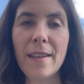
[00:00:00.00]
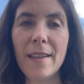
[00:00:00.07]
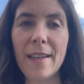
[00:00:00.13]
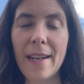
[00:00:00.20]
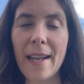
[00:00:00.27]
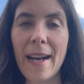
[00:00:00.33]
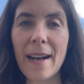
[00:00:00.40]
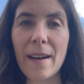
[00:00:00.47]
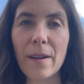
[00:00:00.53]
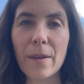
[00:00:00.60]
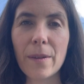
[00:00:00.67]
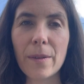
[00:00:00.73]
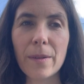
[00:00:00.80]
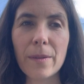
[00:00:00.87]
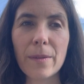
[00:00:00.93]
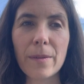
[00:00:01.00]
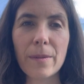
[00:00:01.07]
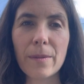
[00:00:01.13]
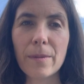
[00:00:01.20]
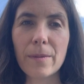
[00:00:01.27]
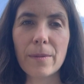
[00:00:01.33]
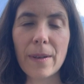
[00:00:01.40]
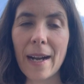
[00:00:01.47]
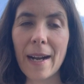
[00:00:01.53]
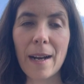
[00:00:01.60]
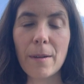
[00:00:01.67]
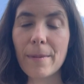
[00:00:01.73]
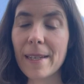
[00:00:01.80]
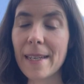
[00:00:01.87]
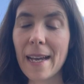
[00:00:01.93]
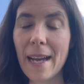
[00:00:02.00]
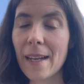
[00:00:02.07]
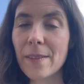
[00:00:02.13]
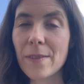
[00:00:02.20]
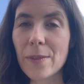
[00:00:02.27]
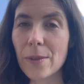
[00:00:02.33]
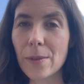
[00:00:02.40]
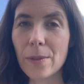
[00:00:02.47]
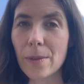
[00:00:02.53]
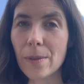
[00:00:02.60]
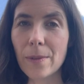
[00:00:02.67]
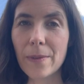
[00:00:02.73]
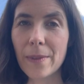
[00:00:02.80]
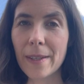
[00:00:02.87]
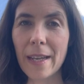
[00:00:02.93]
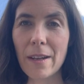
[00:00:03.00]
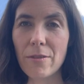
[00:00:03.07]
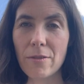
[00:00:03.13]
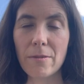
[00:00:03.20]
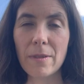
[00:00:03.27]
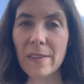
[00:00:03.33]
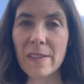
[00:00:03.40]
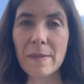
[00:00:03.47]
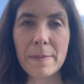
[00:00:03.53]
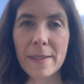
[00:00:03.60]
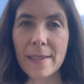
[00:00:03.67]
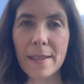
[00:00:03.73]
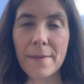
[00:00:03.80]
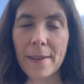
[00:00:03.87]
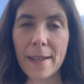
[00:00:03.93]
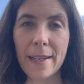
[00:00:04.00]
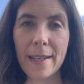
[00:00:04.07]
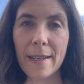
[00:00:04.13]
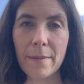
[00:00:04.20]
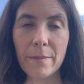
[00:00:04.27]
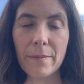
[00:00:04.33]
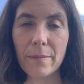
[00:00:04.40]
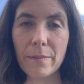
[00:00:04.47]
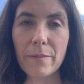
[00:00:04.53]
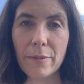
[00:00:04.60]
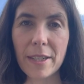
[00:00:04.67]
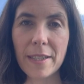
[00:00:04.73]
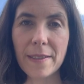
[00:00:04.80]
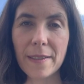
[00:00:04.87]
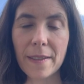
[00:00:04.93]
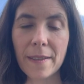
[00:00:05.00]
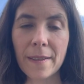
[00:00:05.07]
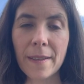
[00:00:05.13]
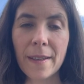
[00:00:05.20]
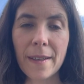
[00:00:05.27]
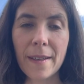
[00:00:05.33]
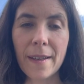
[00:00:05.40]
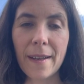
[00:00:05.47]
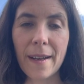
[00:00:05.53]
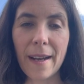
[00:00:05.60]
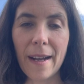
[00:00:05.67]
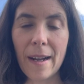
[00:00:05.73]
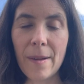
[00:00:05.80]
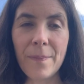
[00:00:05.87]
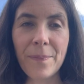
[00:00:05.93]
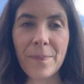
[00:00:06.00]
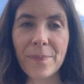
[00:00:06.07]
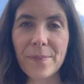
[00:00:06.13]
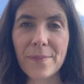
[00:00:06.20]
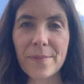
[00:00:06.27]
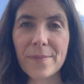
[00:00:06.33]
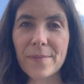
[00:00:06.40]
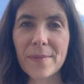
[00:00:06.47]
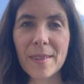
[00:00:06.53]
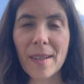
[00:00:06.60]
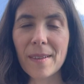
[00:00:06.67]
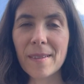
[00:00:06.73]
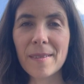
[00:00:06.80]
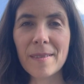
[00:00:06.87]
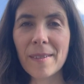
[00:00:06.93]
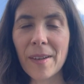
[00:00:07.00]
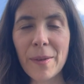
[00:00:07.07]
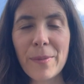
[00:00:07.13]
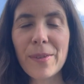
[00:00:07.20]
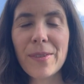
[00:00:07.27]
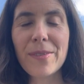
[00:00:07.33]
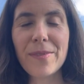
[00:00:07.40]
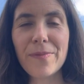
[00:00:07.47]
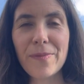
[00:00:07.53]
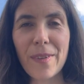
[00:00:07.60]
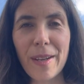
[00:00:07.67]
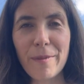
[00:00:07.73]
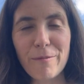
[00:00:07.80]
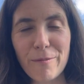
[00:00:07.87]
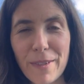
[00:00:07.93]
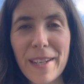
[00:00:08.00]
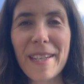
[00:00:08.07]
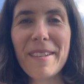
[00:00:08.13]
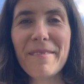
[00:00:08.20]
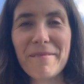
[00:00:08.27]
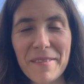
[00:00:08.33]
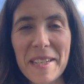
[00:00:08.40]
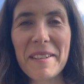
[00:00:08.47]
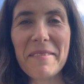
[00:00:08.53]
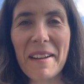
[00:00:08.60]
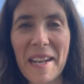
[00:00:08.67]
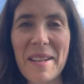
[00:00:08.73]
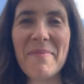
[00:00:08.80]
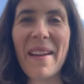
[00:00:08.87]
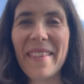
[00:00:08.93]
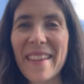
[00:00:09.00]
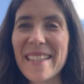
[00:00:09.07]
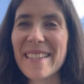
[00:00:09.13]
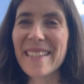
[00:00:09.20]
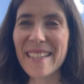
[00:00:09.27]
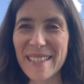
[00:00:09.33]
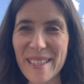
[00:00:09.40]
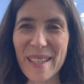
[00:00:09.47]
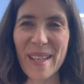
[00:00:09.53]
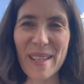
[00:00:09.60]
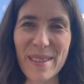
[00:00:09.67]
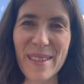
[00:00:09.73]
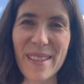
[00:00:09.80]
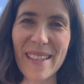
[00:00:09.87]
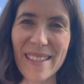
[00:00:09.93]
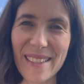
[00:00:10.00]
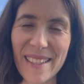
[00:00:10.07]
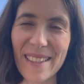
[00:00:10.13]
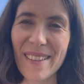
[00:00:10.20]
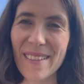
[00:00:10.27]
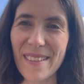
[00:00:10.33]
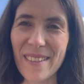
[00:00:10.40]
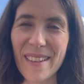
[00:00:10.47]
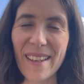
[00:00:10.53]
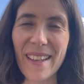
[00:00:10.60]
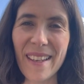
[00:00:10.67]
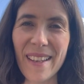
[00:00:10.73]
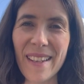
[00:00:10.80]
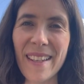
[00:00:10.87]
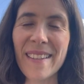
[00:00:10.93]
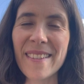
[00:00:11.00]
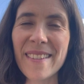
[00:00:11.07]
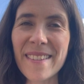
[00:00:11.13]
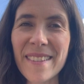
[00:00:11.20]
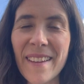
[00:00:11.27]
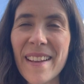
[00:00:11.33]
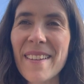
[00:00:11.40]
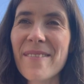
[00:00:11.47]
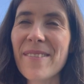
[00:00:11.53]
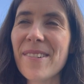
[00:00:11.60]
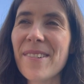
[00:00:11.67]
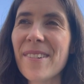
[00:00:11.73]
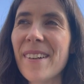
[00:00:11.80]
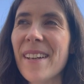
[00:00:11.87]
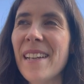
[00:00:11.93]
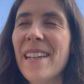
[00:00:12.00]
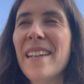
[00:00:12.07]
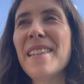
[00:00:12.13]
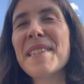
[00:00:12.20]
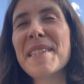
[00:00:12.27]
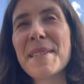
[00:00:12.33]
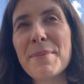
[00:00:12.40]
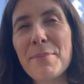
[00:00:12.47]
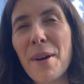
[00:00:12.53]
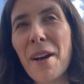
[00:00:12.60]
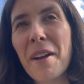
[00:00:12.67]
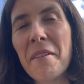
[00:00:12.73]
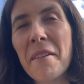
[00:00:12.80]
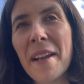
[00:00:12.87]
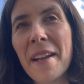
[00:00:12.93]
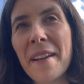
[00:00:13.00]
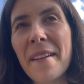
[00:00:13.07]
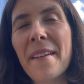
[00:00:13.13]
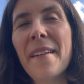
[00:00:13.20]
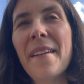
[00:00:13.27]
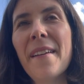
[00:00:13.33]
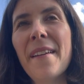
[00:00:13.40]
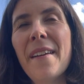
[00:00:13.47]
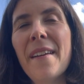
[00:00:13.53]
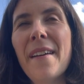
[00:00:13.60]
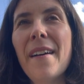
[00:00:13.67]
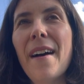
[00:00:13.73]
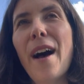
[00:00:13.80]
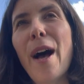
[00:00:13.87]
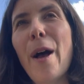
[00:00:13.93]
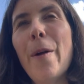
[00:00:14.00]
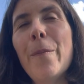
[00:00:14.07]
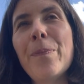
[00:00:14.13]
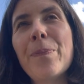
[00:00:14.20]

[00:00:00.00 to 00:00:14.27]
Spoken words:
in how we handle the natural world, specifically in Britain. I would like really, really recommend this. It's a good, an insightful and an inspiring, a